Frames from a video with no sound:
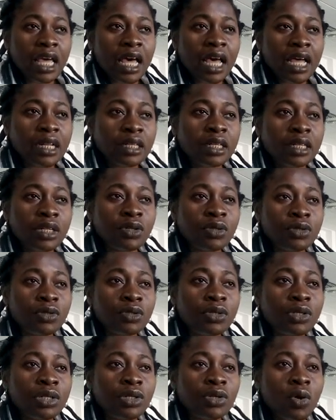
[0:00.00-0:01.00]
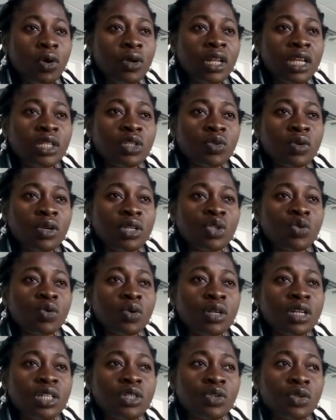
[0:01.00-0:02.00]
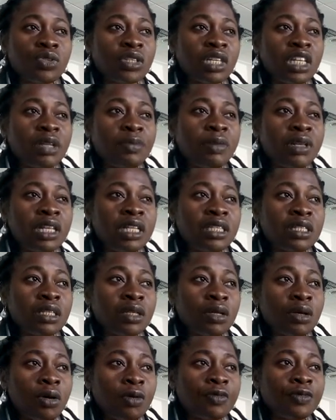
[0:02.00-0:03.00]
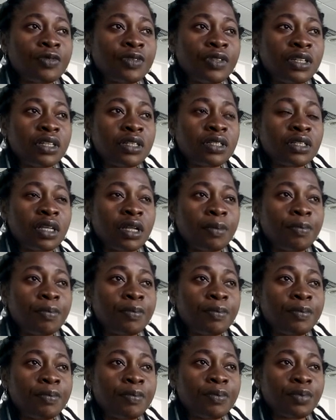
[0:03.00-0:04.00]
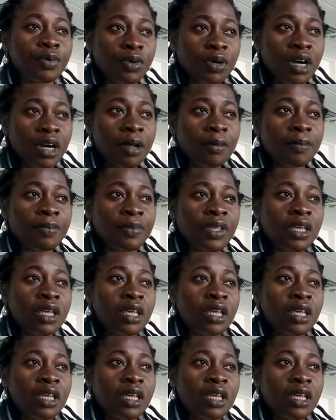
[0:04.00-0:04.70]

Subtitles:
And in order to ensure the sustainability of this program,